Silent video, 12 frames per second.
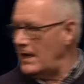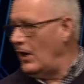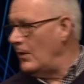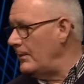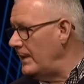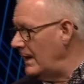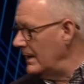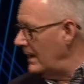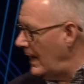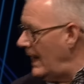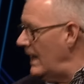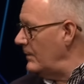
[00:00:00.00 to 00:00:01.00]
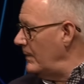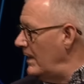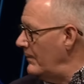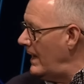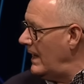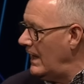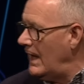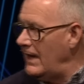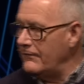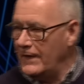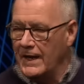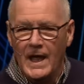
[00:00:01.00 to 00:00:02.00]
help me and guide me in my
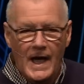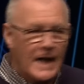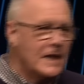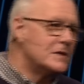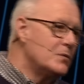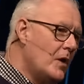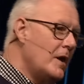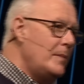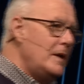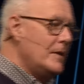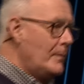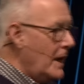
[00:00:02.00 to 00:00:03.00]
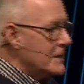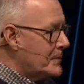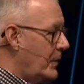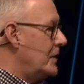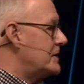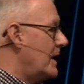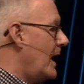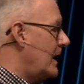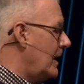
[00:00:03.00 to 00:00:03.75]
life and I just want to be the best person I